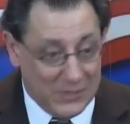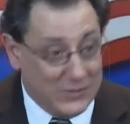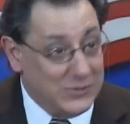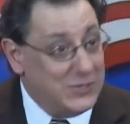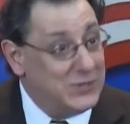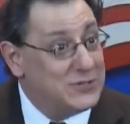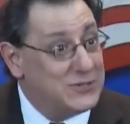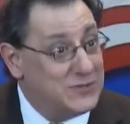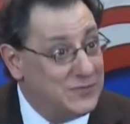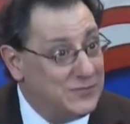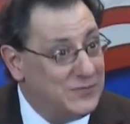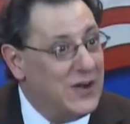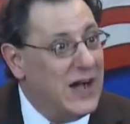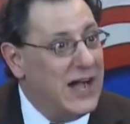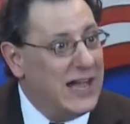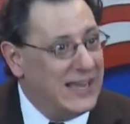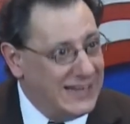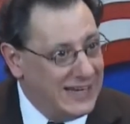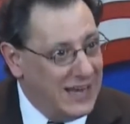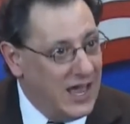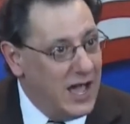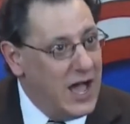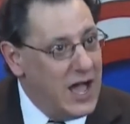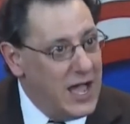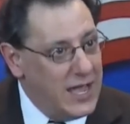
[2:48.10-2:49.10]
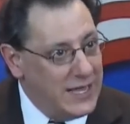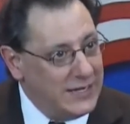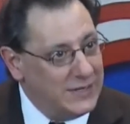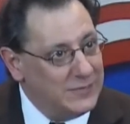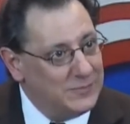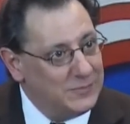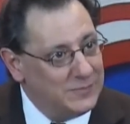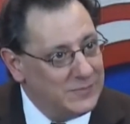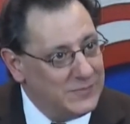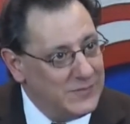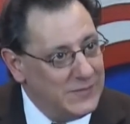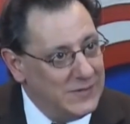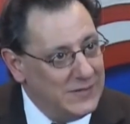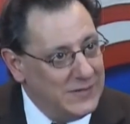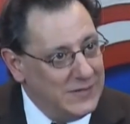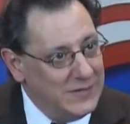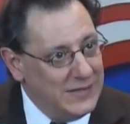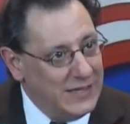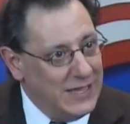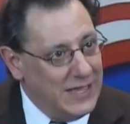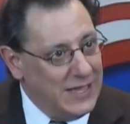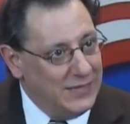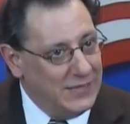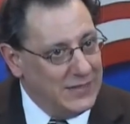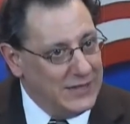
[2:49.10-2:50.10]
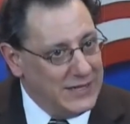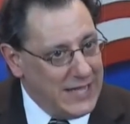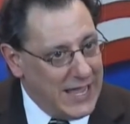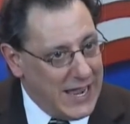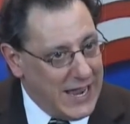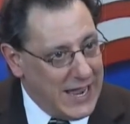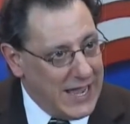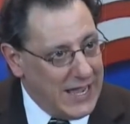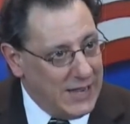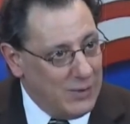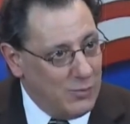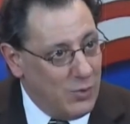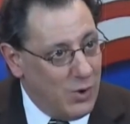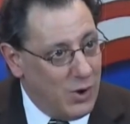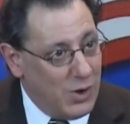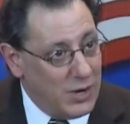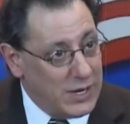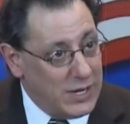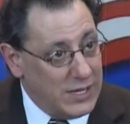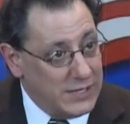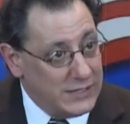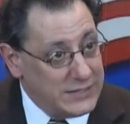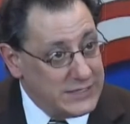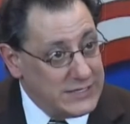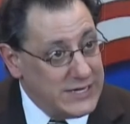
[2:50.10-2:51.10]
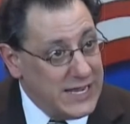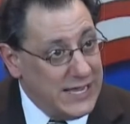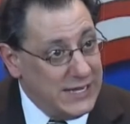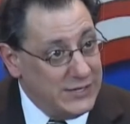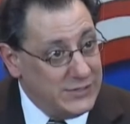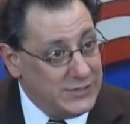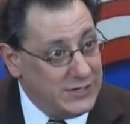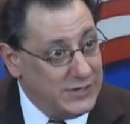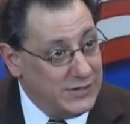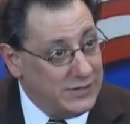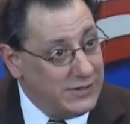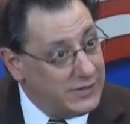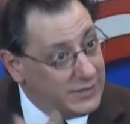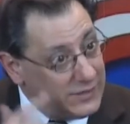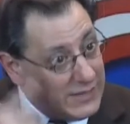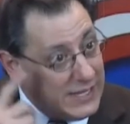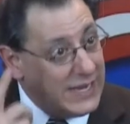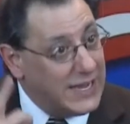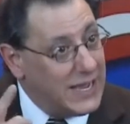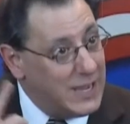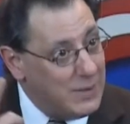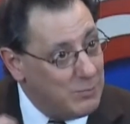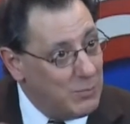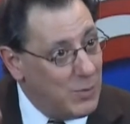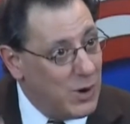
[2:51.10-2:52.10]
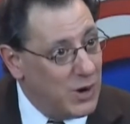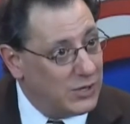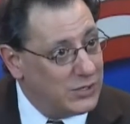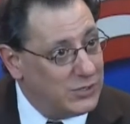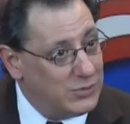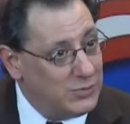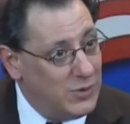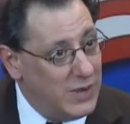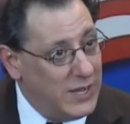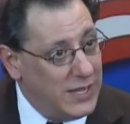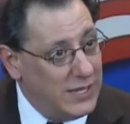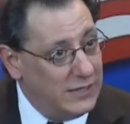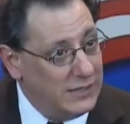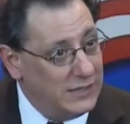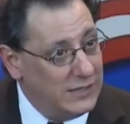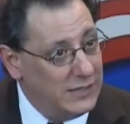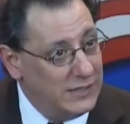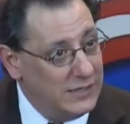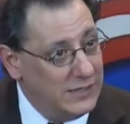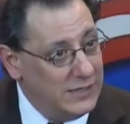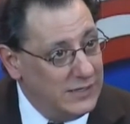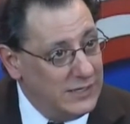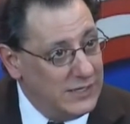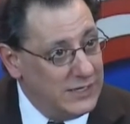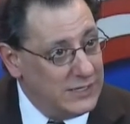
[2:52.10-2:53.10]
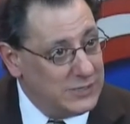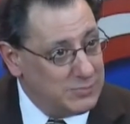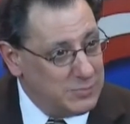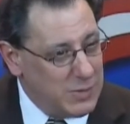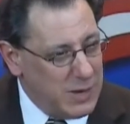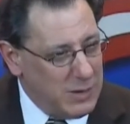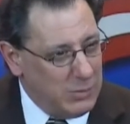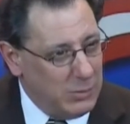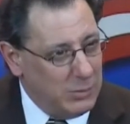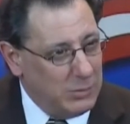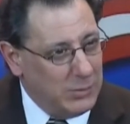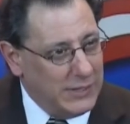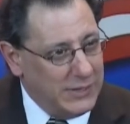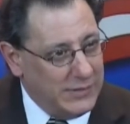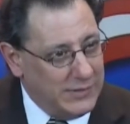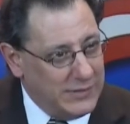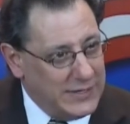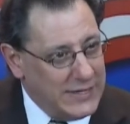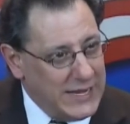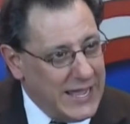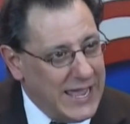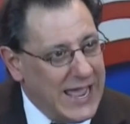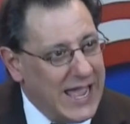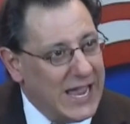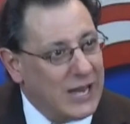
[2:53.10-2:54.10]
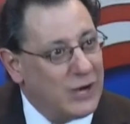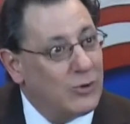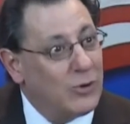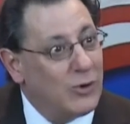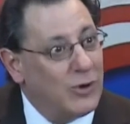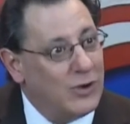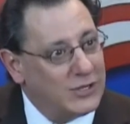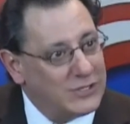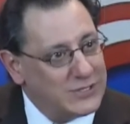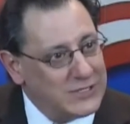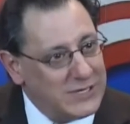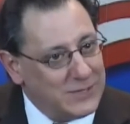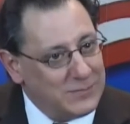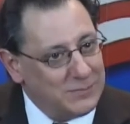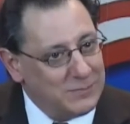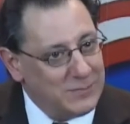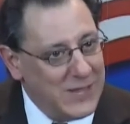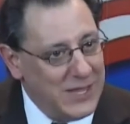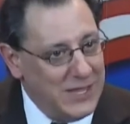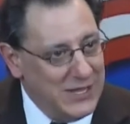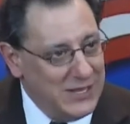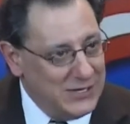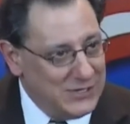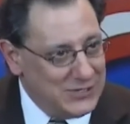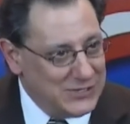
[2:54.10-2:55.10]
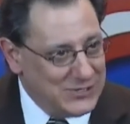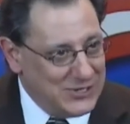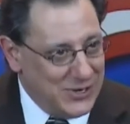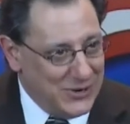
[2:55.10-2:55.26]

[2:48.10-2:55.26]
But there's a fine line. And the day I walk on stage and think I'm Mark Twain is probably the day I crossed it.